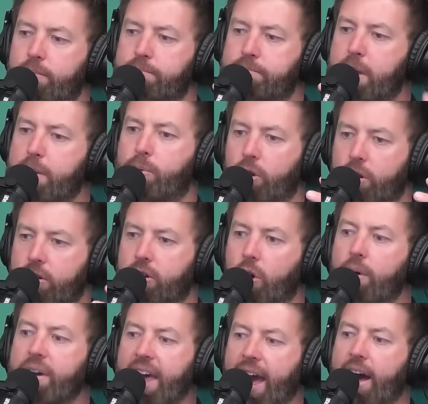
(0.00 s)
people are
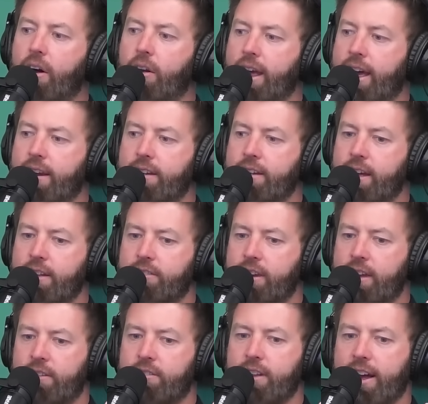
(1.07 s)
going out and
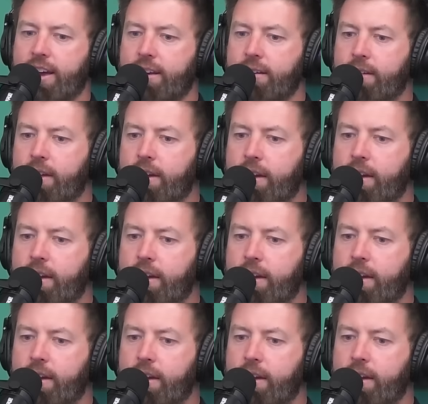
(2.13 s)
it's like...